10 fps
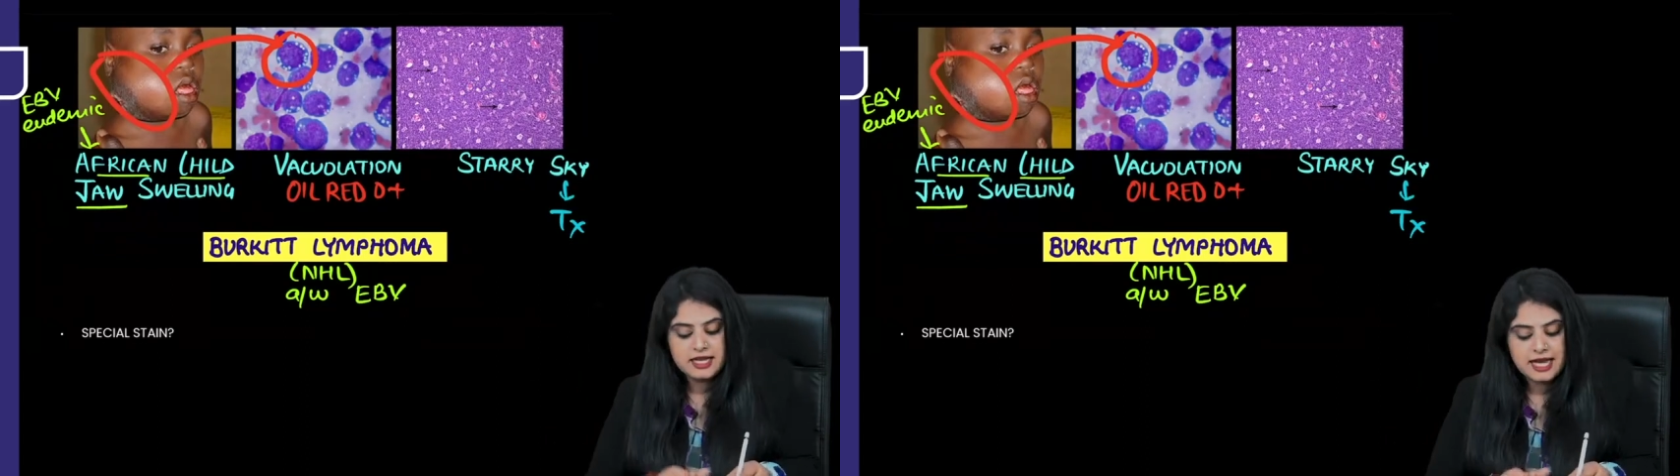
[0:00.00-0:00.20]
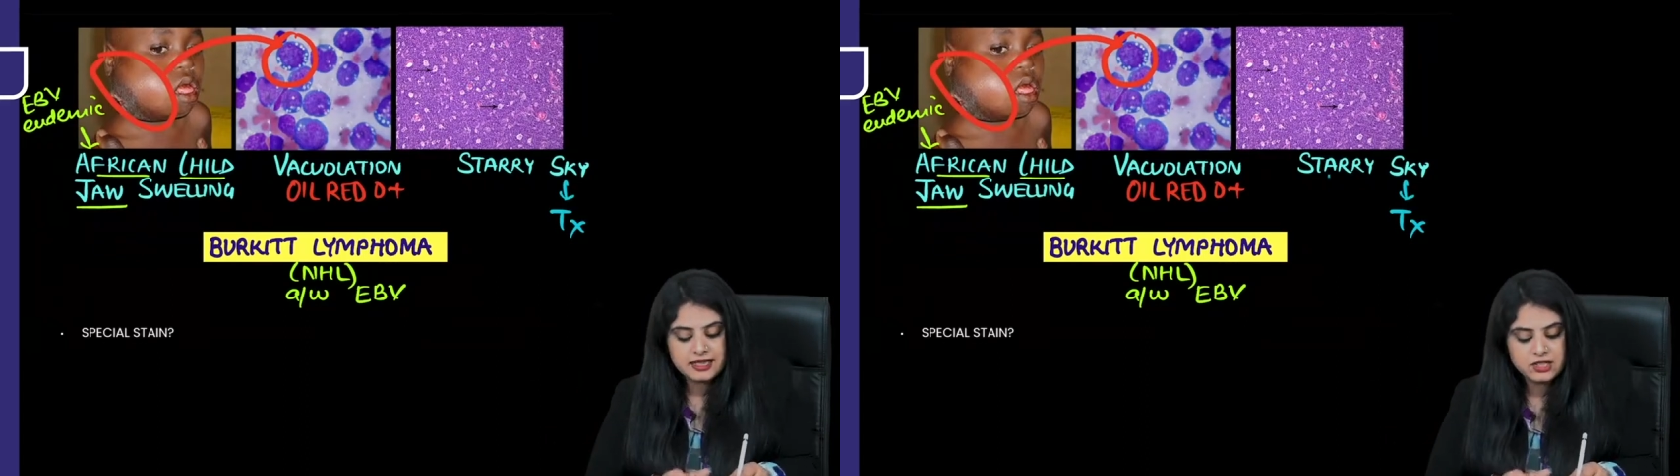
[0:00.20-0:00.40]

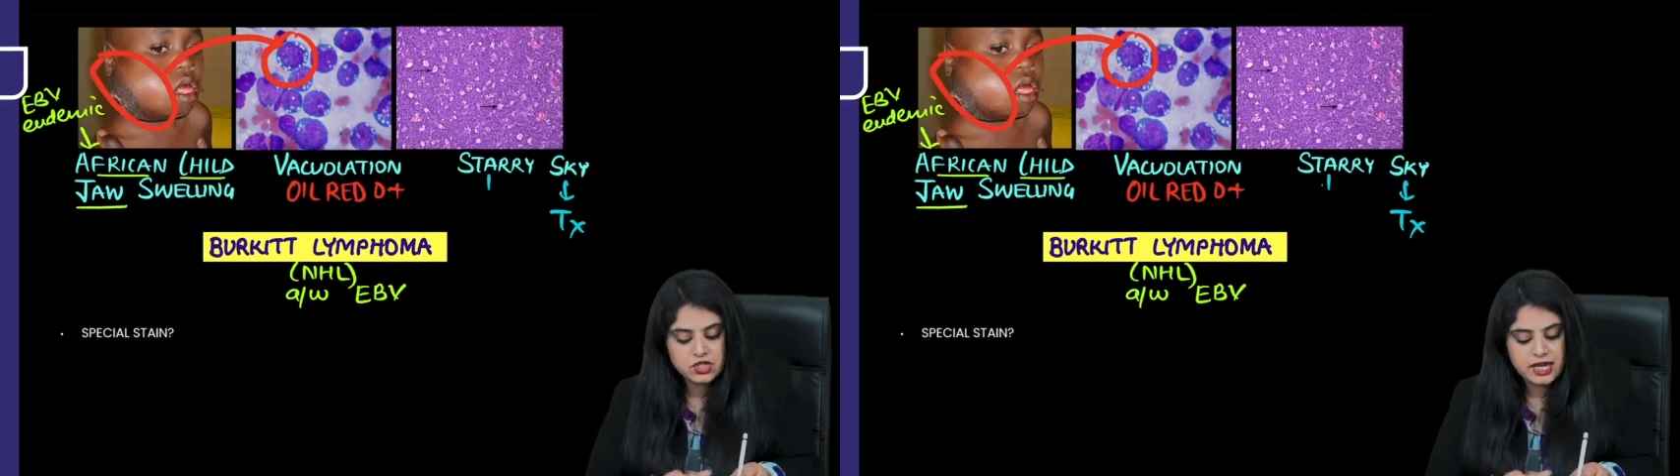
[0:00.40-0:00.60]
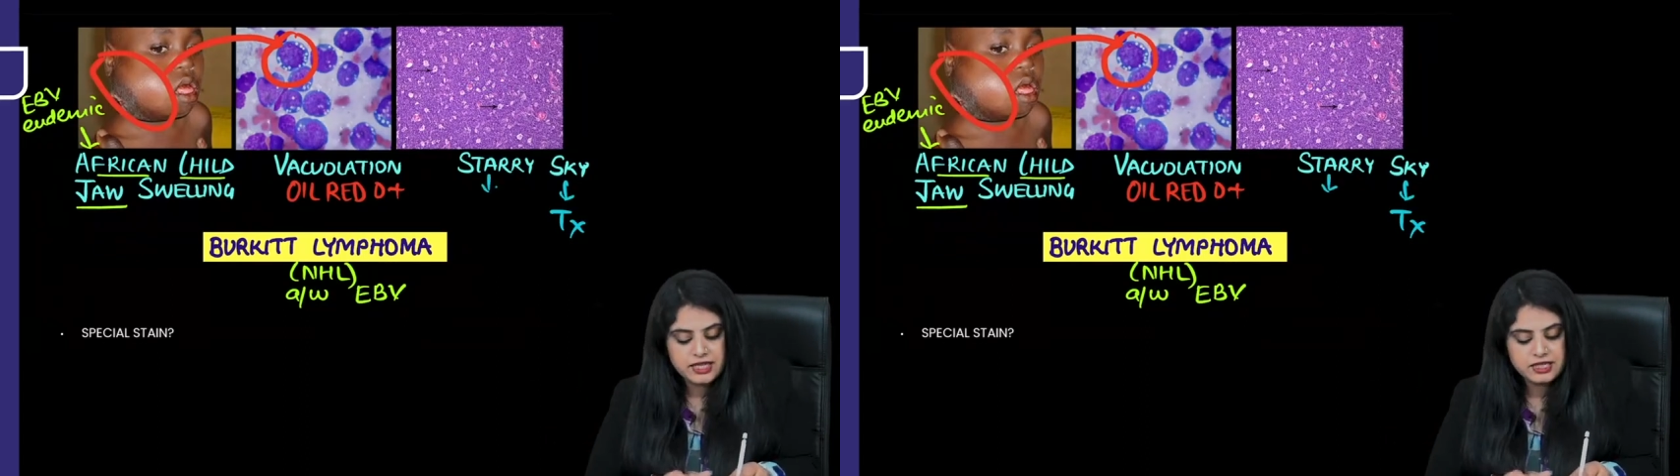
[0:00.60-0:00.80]
And the
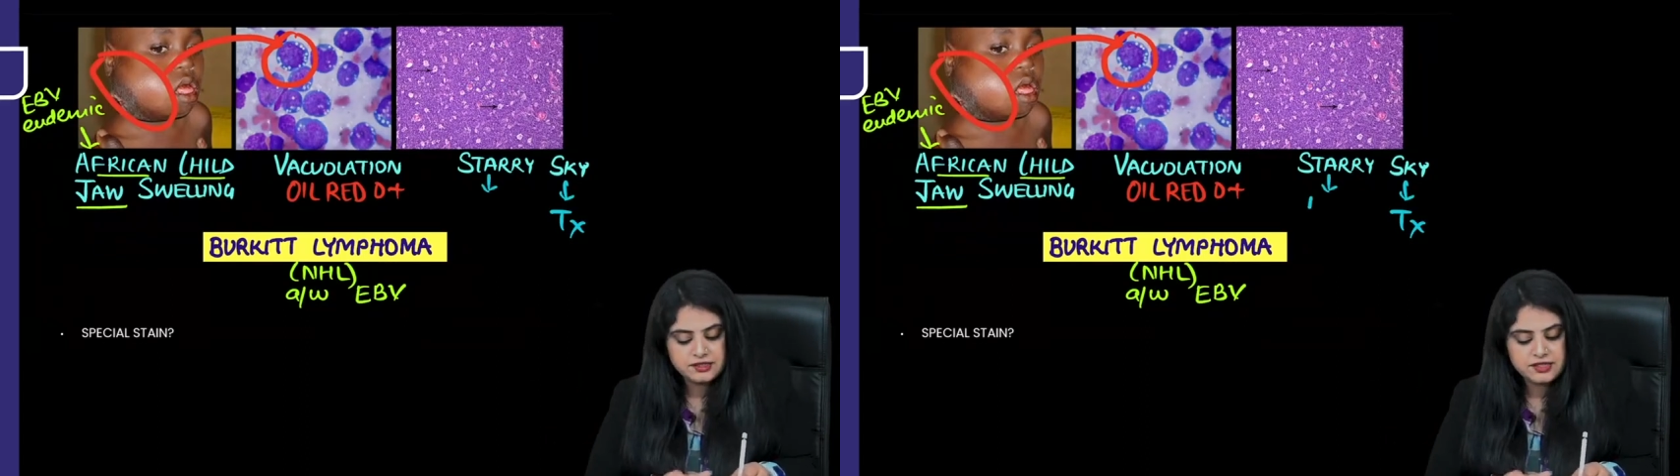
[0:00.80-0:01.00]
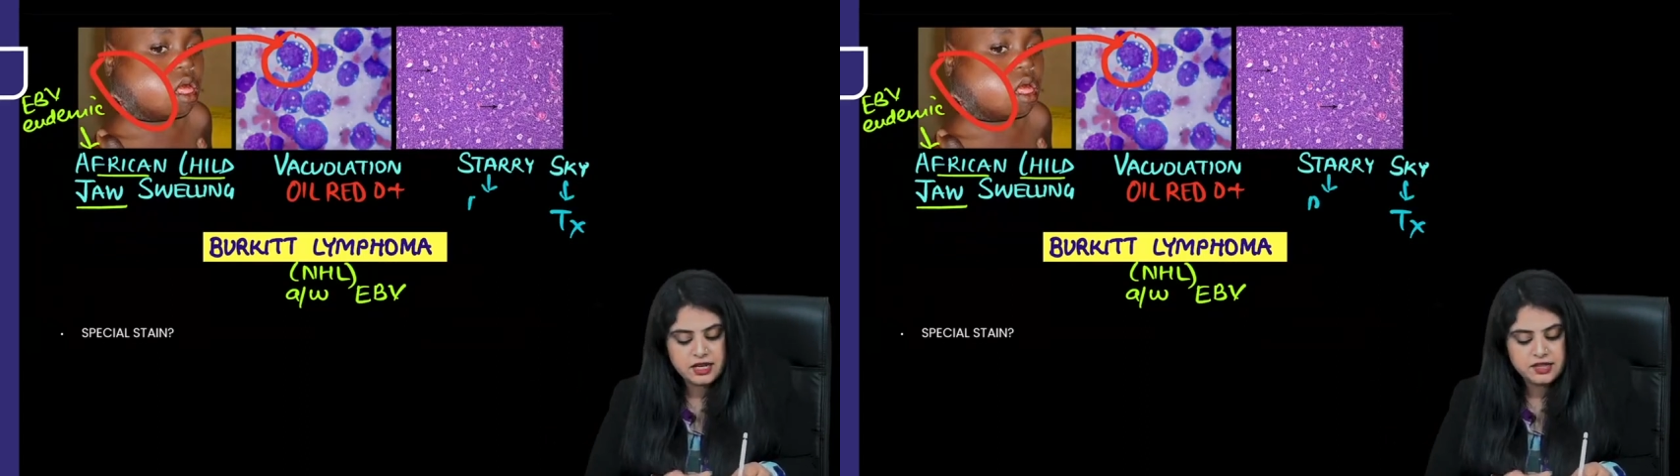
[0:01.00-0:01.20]
shiny
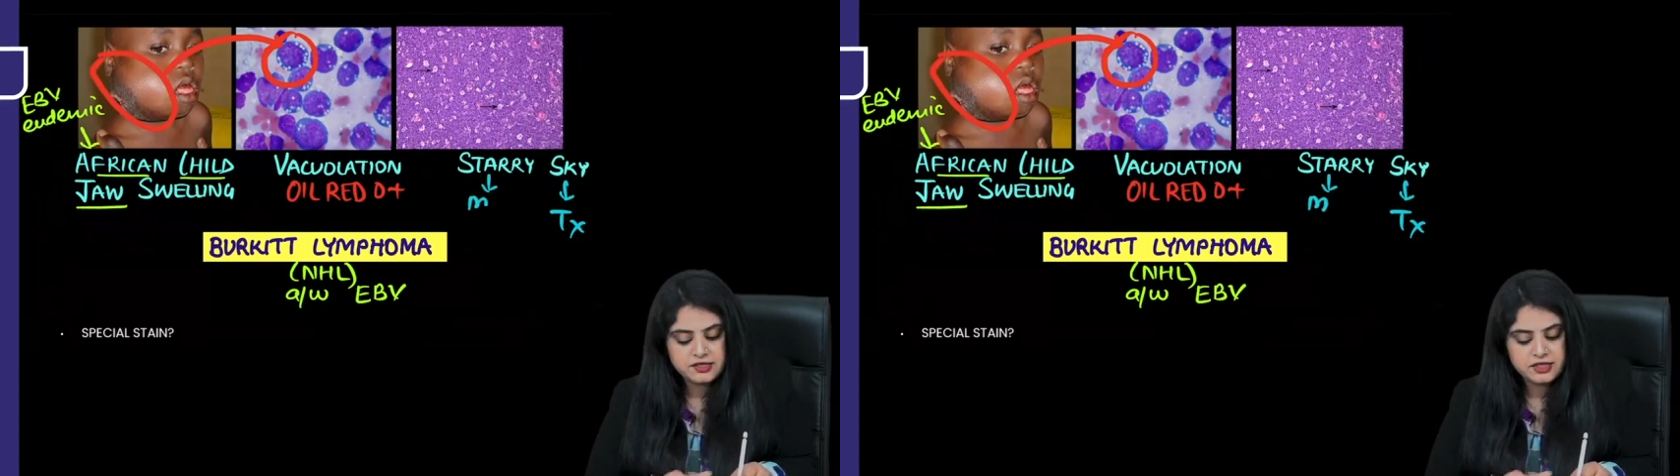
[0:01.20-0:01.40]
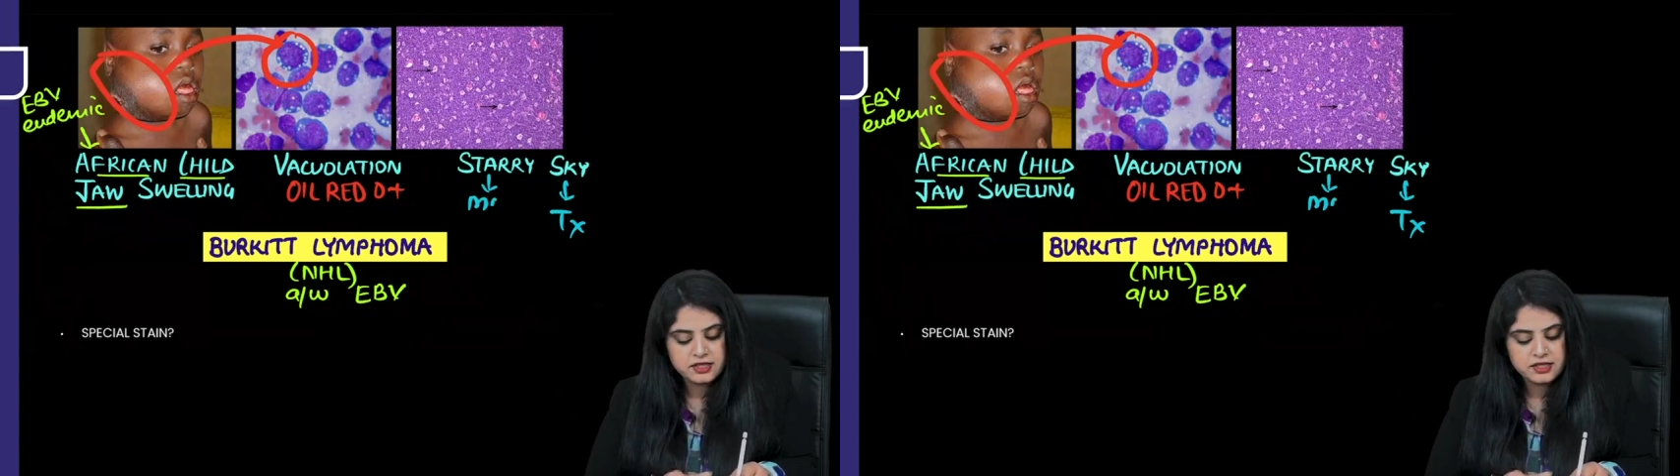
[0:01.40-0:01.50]
stars are